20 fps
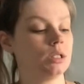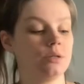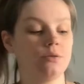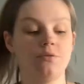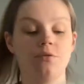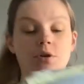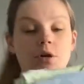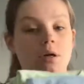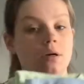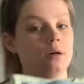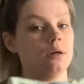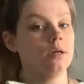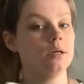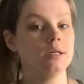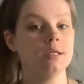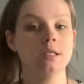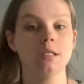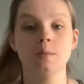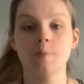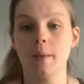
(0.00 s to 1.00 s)
for
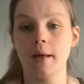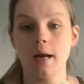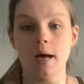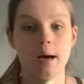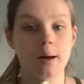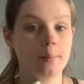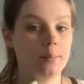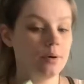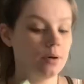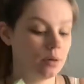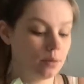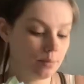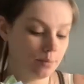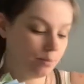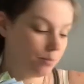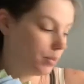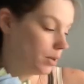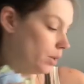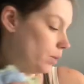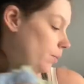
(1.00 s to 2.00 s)
spit up,
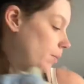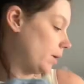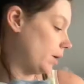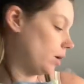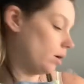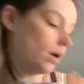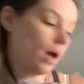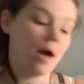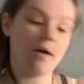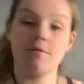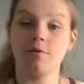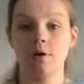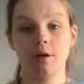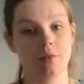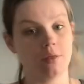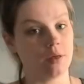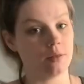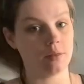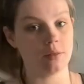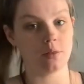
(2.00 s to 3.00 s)
boob milk,
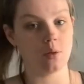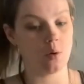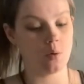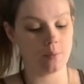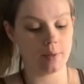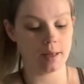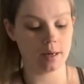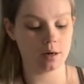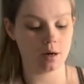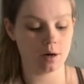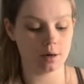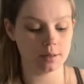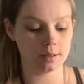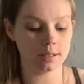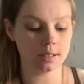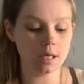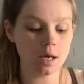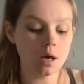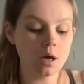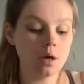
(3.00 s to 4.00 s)
everything, the whole 9
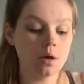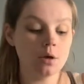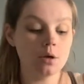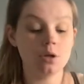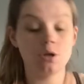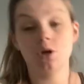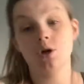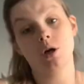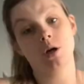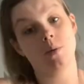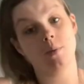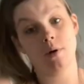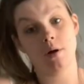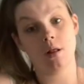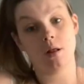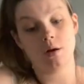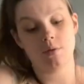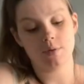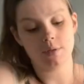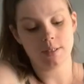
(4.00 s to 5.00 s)
yards. You're going to want a
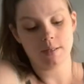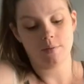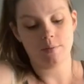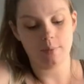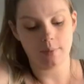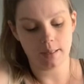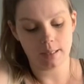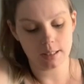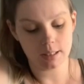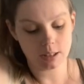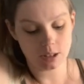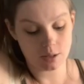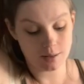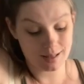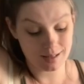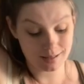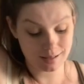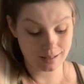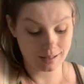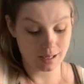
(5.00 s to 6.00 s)
lot of racine blankets, so
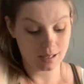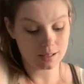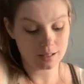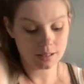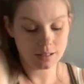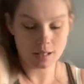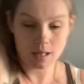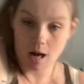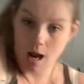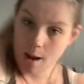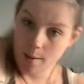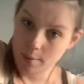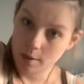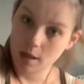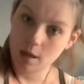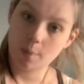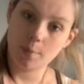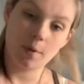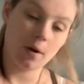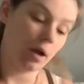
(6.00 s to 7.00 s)
that's 6 that I'm going
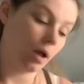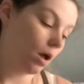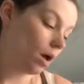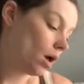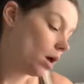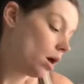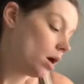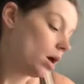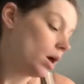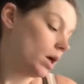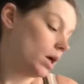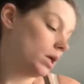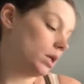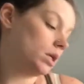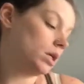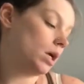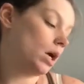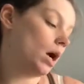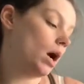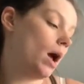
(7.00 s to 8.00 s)
to bring in
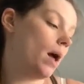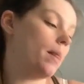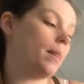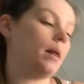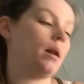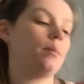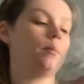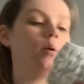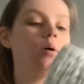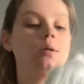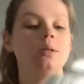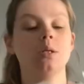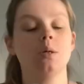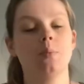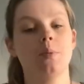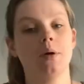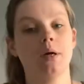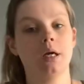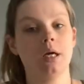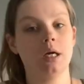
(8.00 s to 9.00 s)
here. And then I'm also
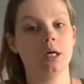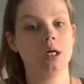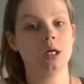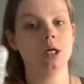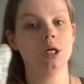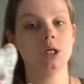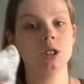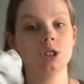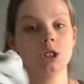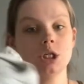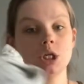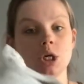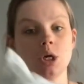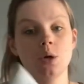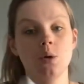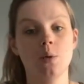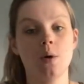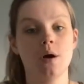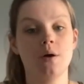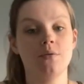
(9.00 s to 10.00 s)
bringing
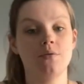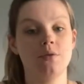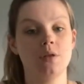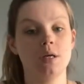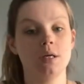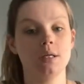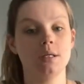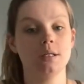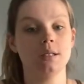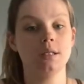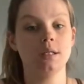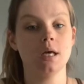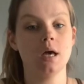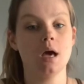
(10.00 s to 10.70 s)
2 of these